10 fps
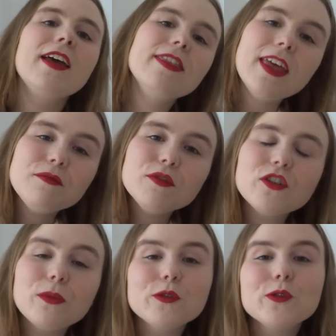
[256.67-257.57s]
And then we
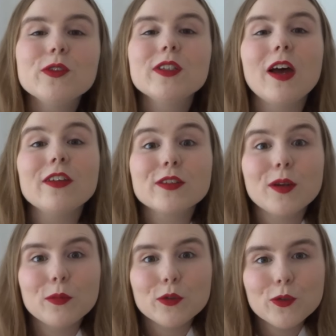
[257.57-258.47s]
jump to task
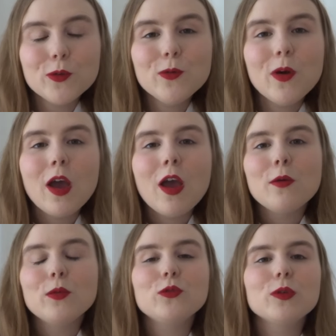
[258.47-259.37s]
number 2,
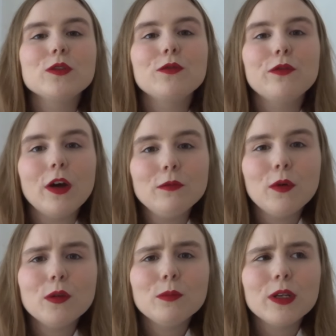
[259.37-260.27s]
which was a fun
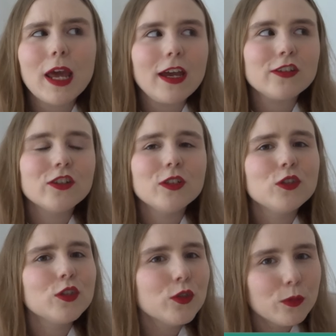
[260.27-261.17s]
one but actually
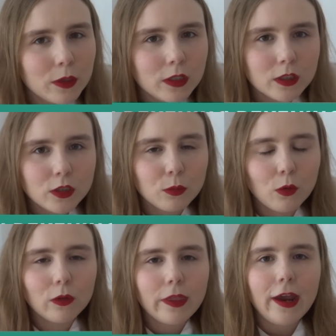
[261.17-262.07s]
super easy to
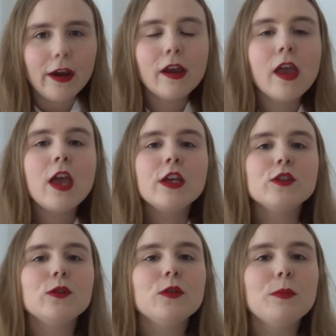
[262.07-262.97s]
mole there.
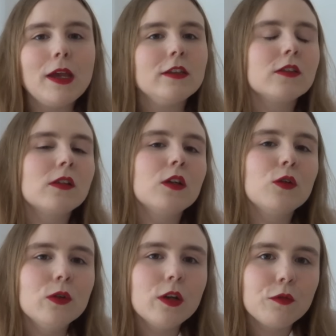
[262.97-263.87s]
So you basically
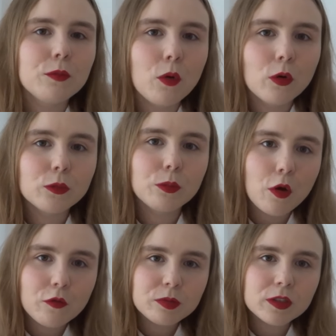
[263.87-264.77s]
could have more than
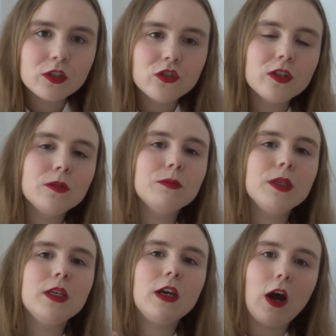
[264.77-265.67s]
both position
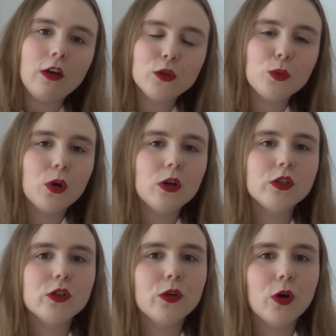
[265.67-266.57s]
being
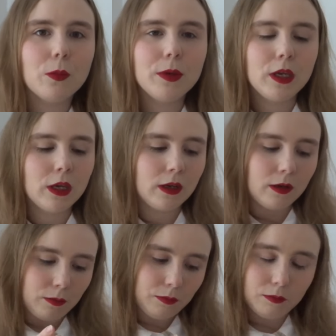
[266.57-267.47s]
underwater or
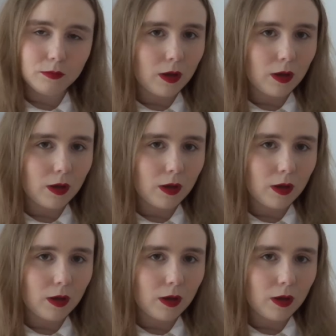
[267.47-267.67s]
being